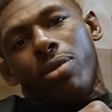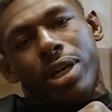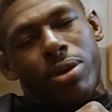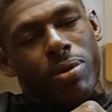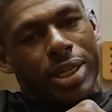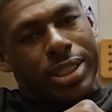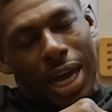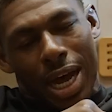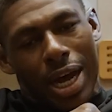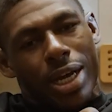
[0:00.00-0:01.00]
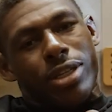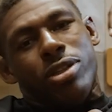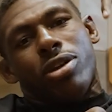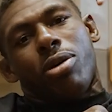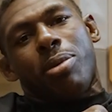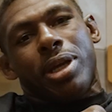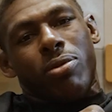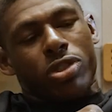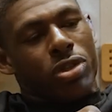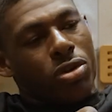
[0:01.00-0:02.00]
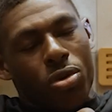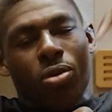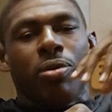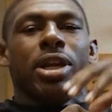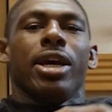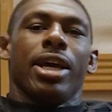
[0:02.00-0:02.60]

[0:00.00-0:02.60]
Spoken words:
with Todd, with Shagun,